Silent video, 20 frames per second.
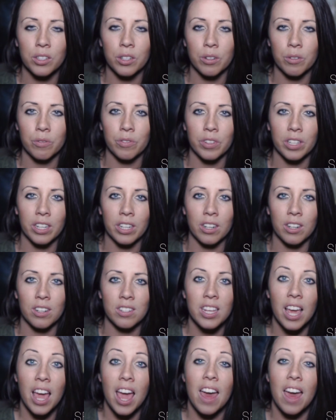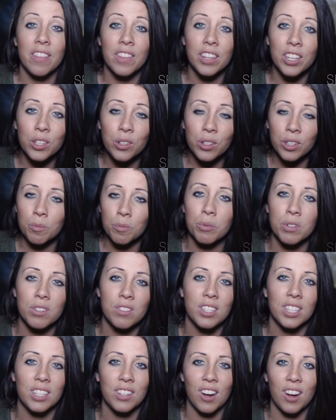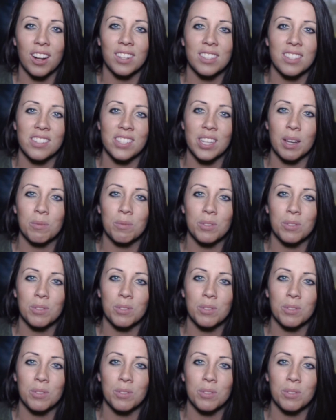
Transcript: your fears, and then you can proceed on to step